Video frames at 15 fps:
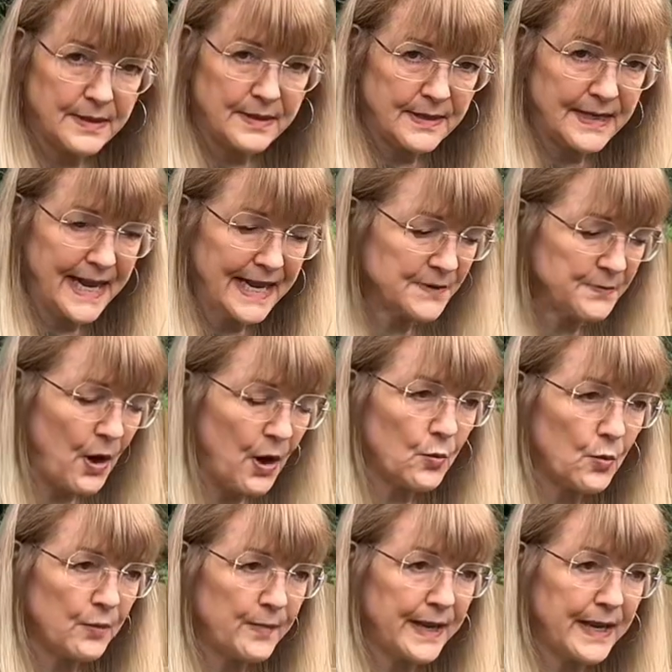The next part
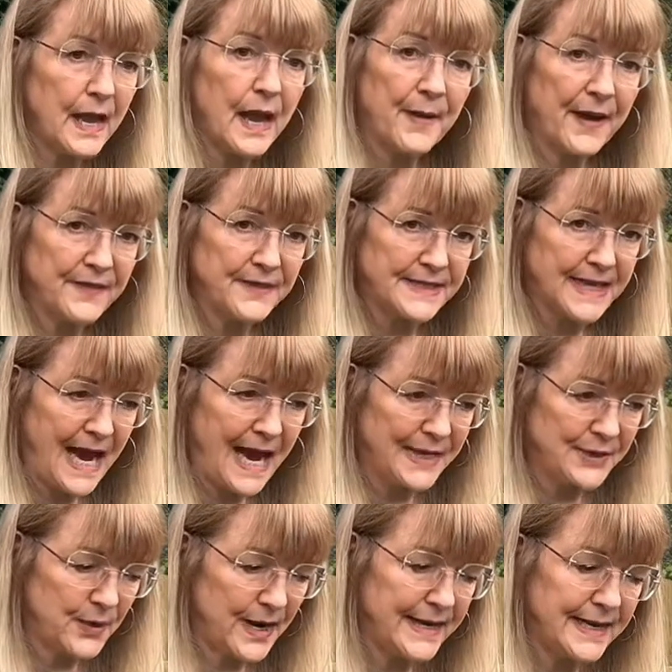will be about the
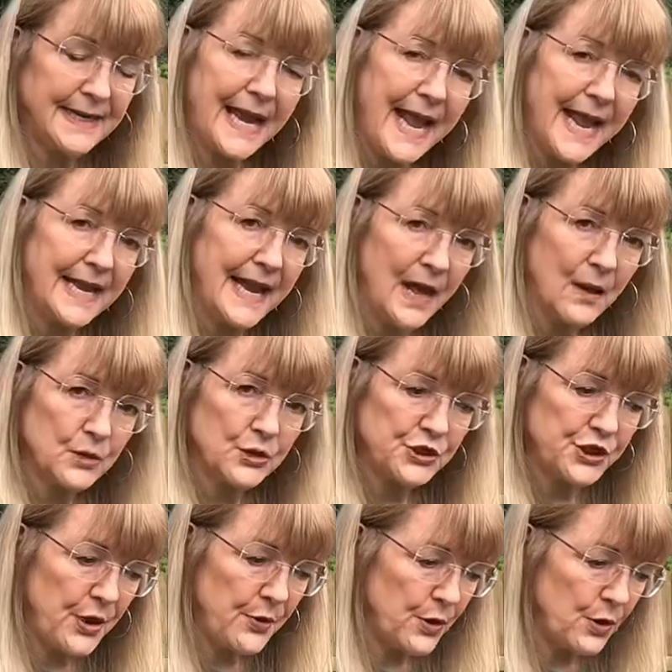dehydrating, and I will
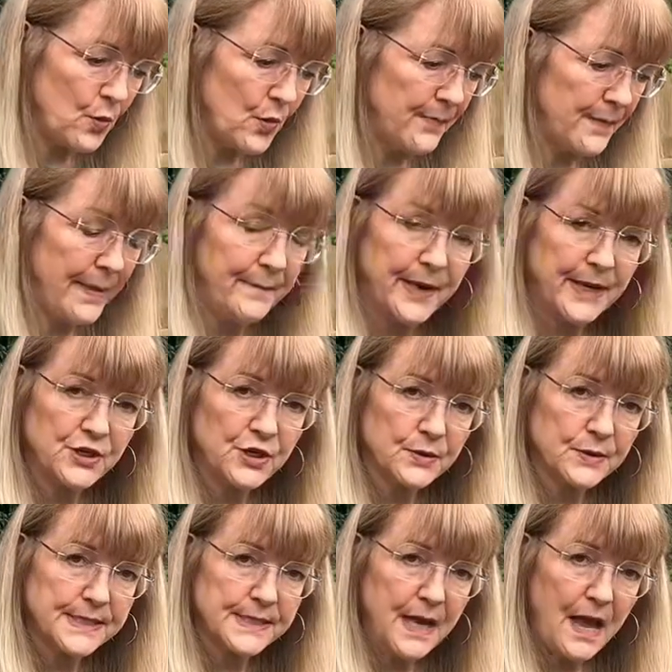show you one of my
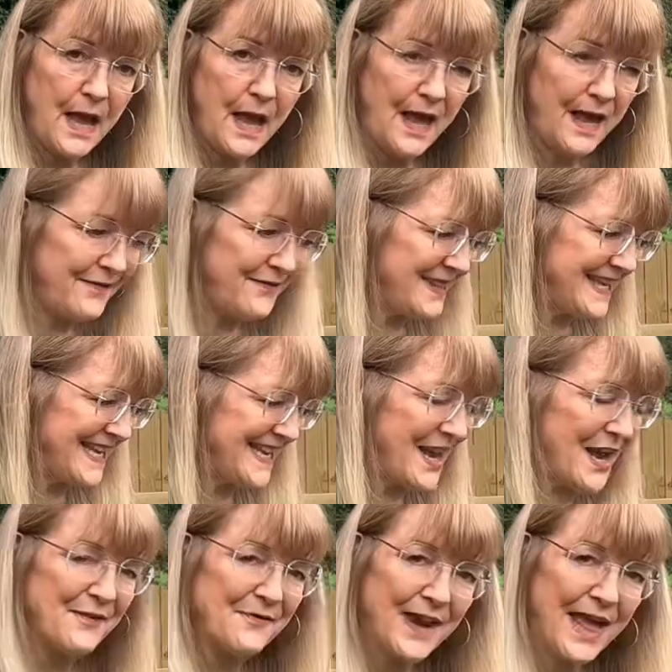bundles of the
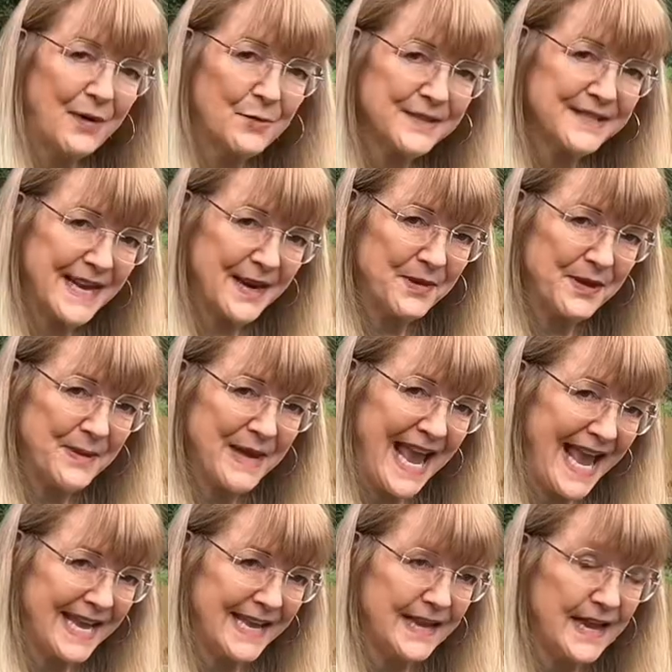flowers that I'm going to be
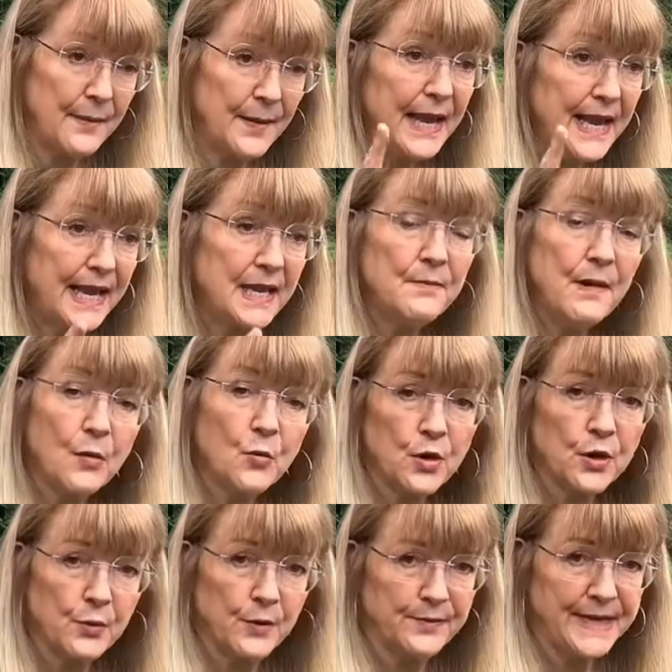hanging up in my
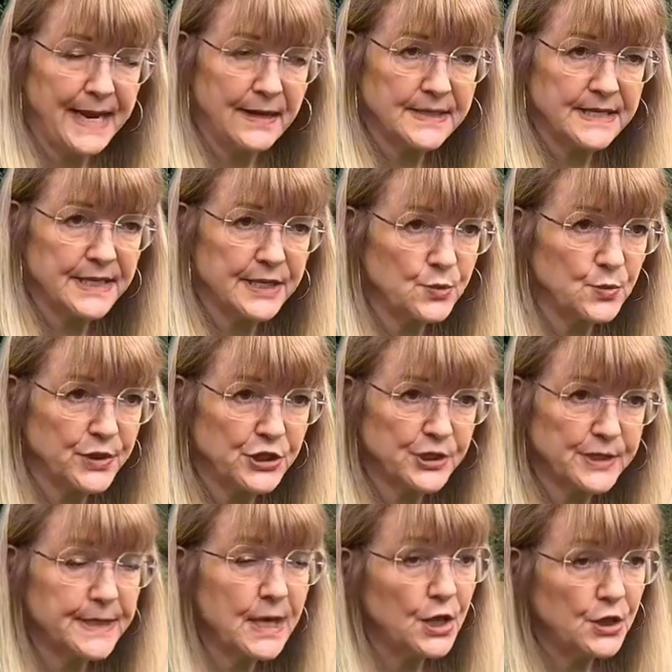workroom downstairs, which
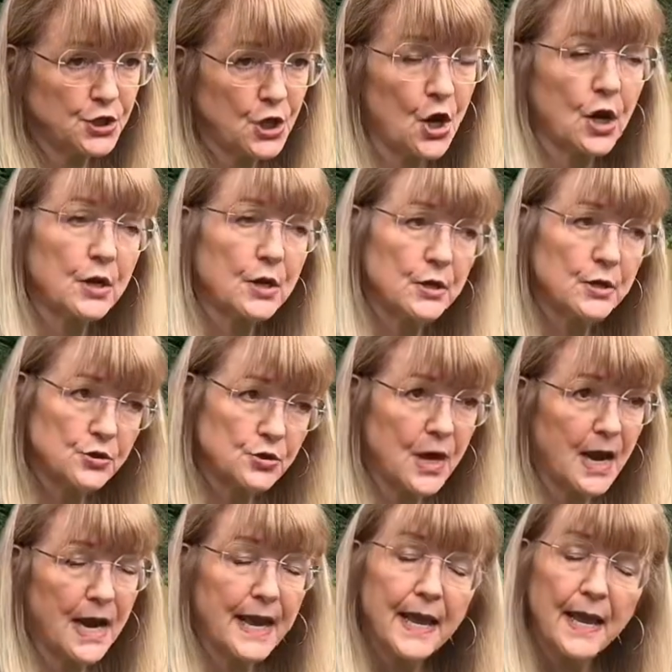is dark,
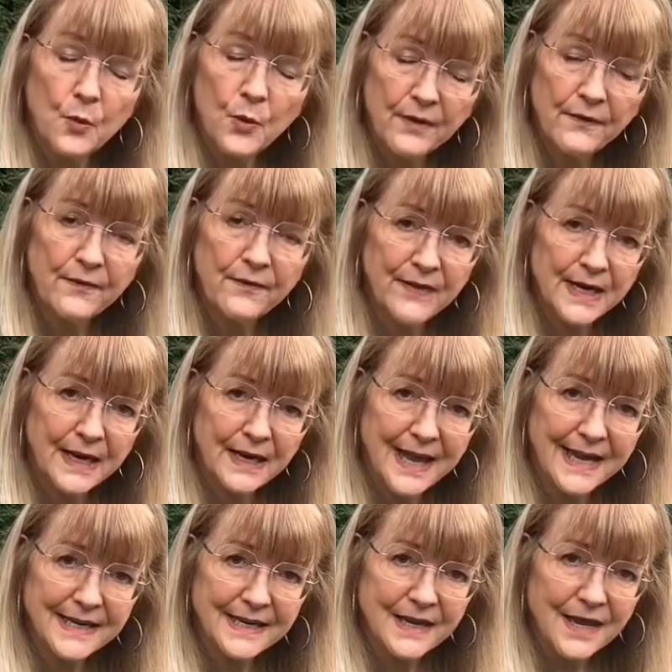dry, and well
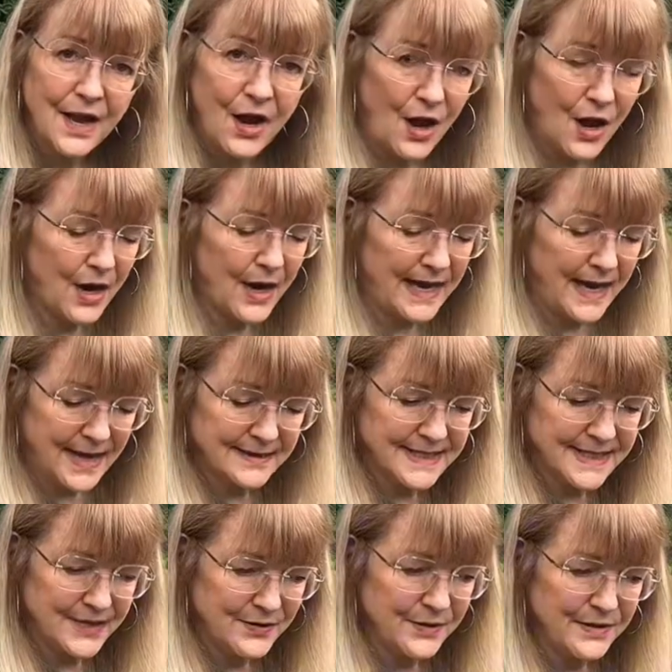ventilated. All right, I'll see
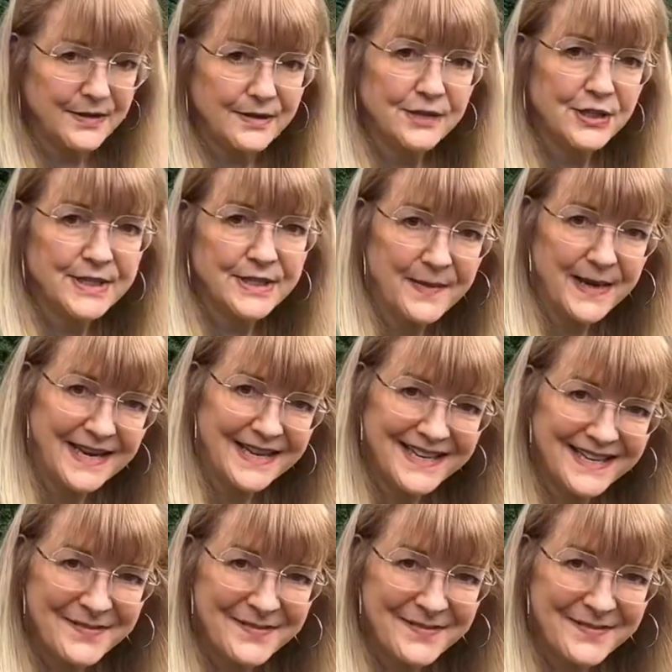you in just a minute.